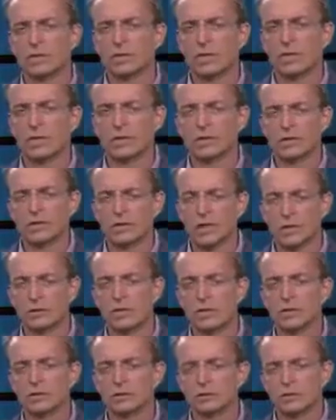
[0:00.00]
answer? Can
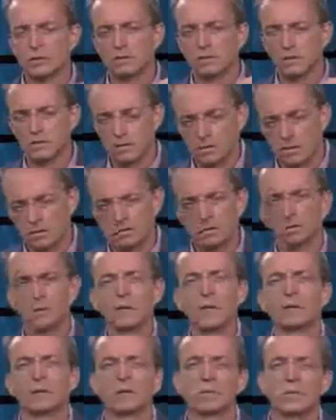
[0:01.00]
we do this a
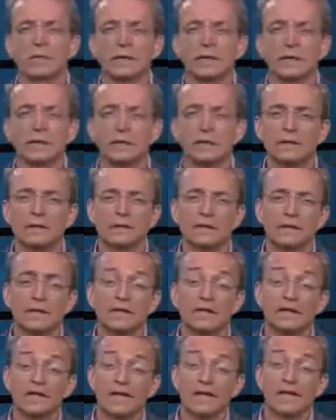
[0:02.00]
better way?
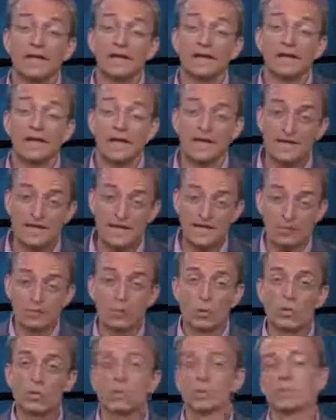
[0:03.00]
And that's
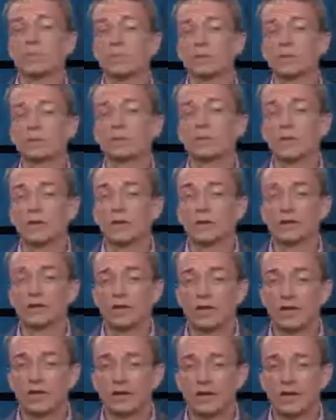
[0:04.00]
what Workspace ONE is
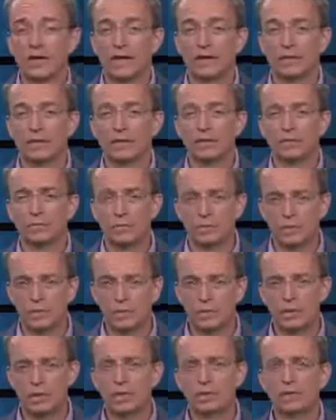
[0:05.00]
all about.
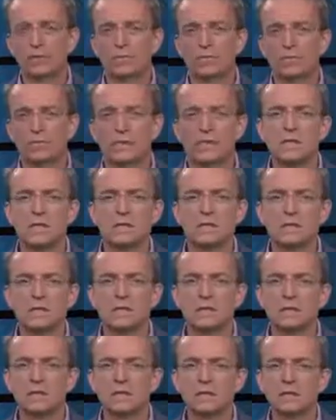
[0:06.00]
Putting those pieces
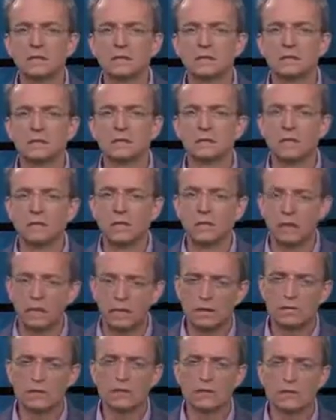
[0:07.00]
together into an
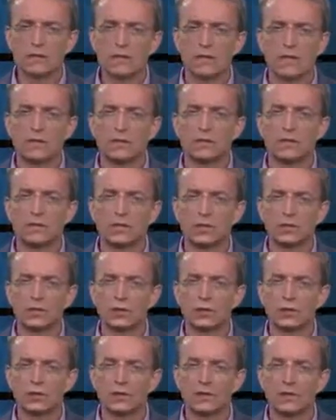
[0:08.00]
integrated
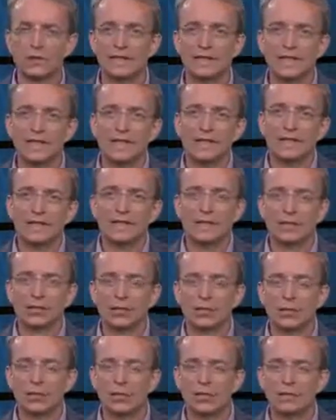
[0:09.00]
solution that
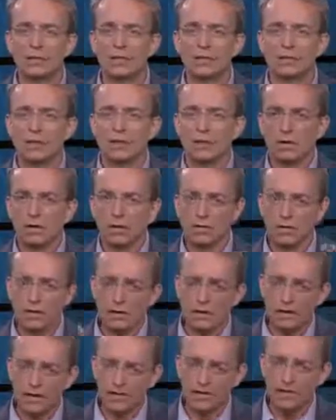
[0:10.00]
brings
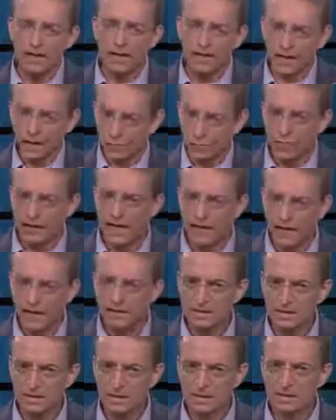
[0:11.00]
all of that
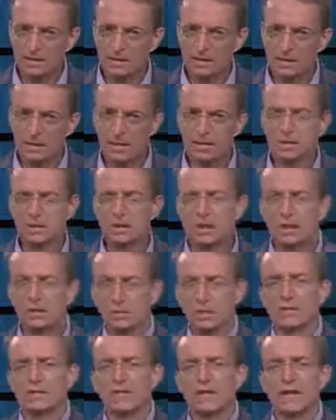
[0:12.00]
complexity and
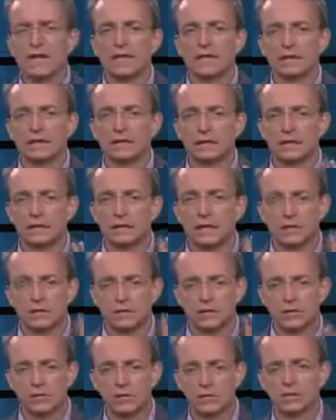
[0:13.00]
simplifies it
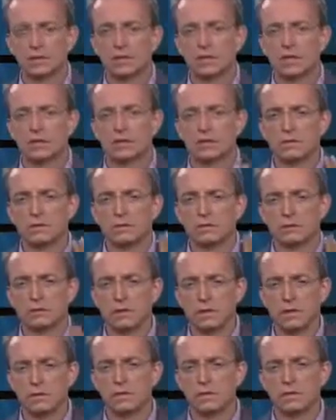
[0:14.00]
into a single
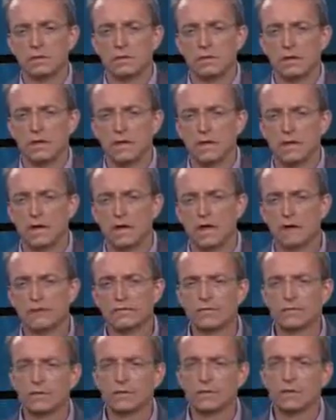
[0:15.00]
integrated
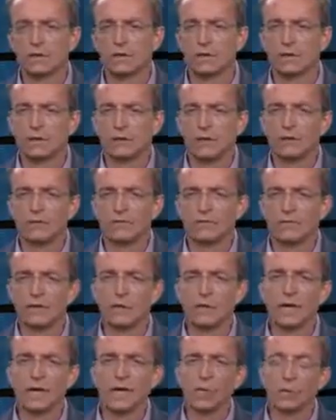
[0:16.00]
offering. And
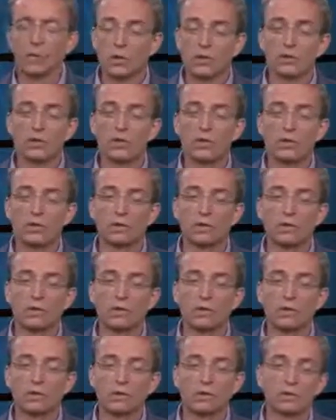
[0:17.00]
for that, Workspace
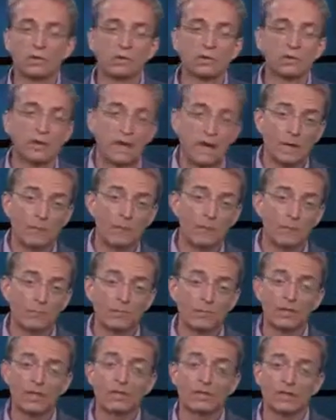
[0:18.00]
ONE is to enable
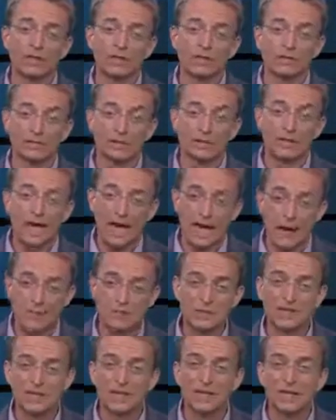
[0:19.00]
three things:
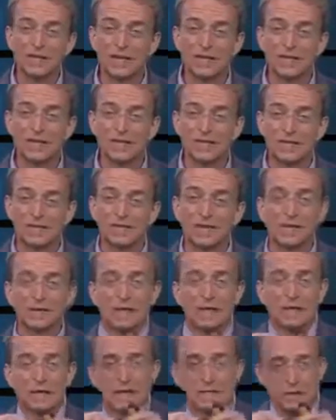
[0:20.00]
apps and identity,
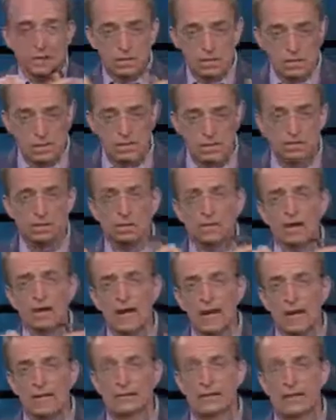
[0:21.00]
a consistent
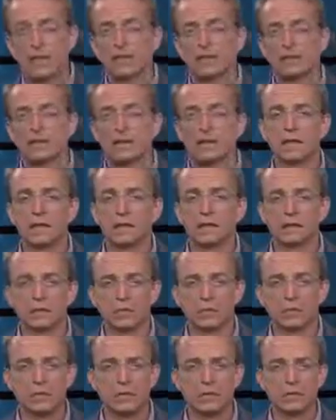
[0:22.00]
app and identity
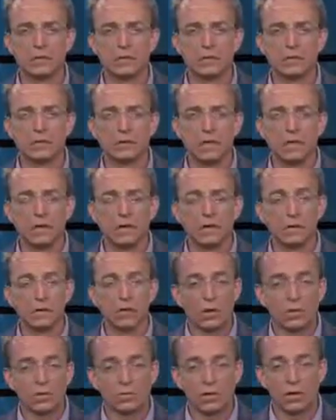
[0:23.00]
experience
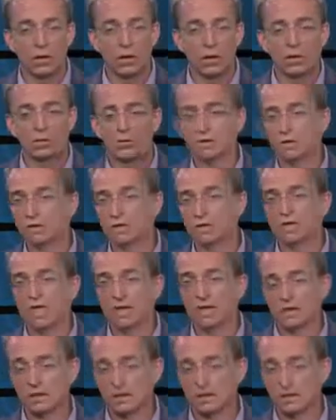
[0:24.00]
across all of your
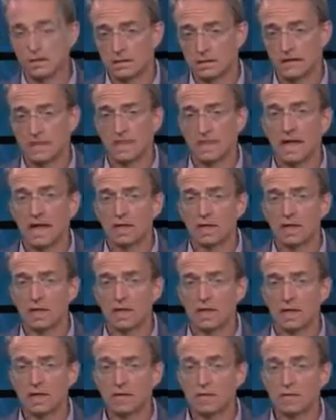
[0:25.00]
devices and
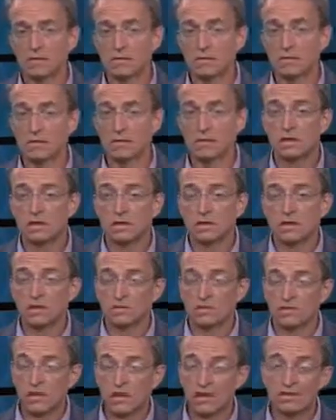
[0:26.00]
applications.
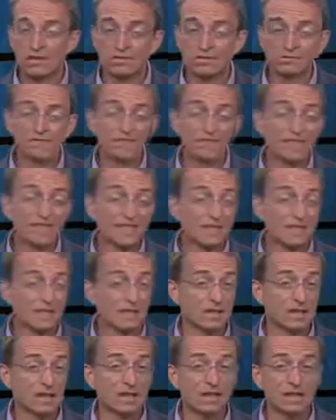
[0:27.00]
Second, that it's
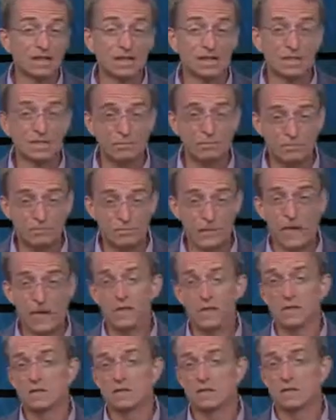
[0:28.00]
done in a
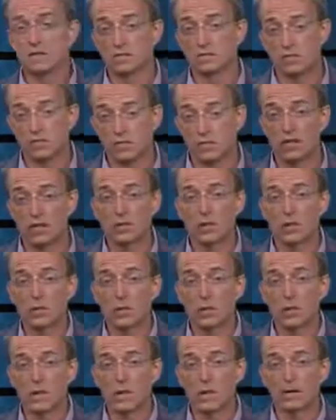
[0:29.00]
managed and secure
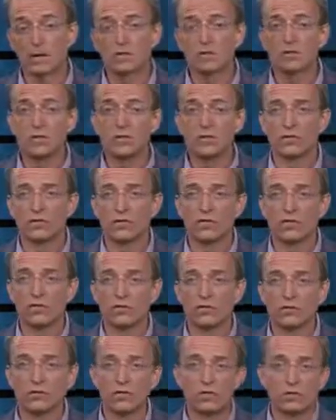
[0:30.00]
way that is also
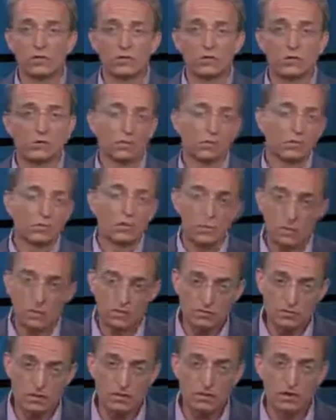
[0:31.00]
consistent
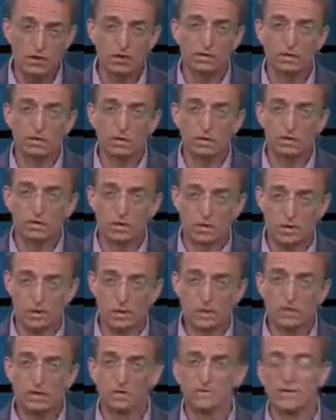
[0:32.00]
across all of those
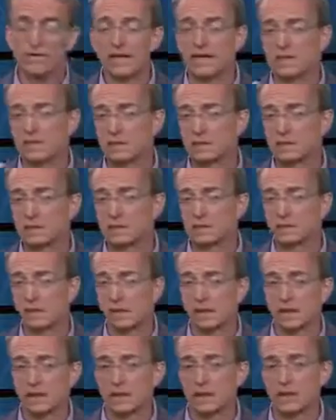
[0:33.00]
devices
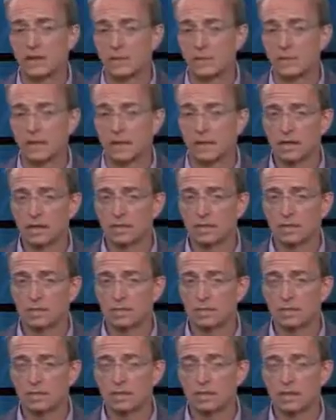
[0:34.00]
and applications.